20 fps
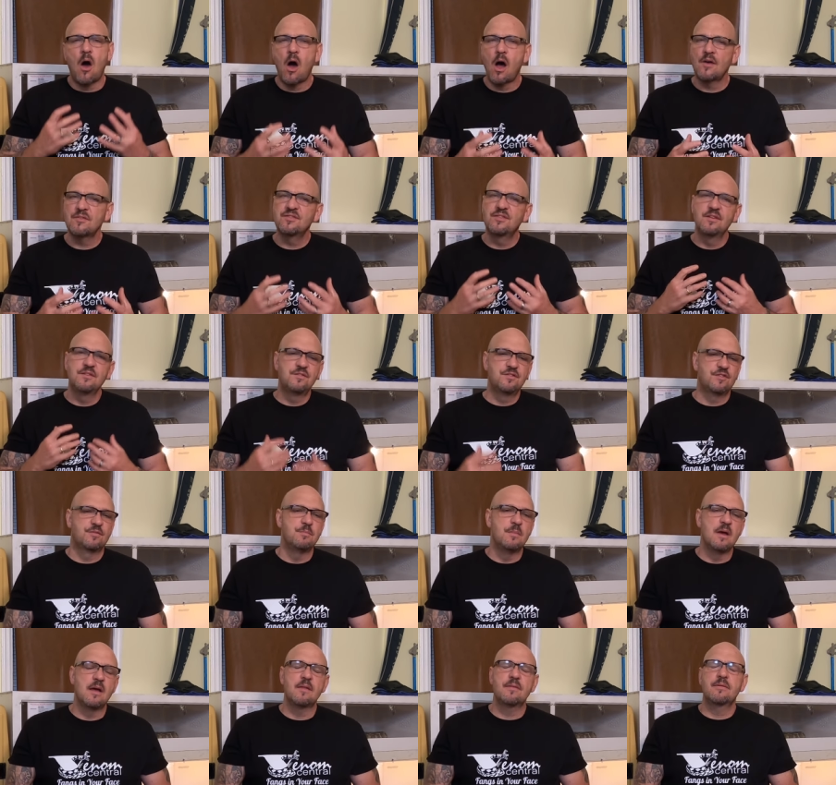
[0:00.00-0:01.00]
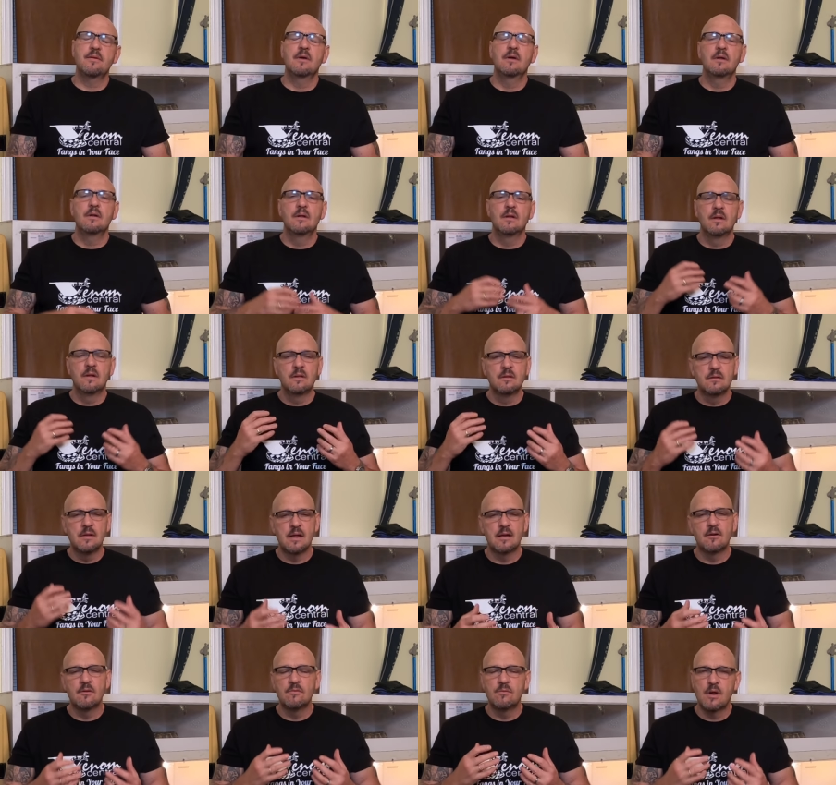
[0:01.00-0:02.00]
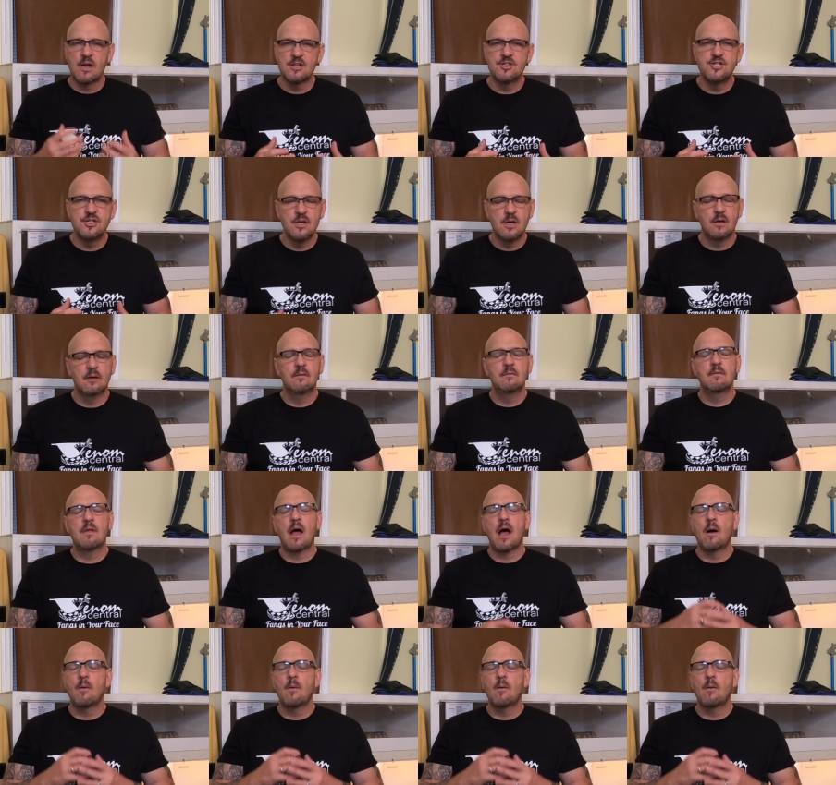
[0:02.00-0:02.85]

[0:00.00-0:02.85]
Austin Smith, Leonard Recchia,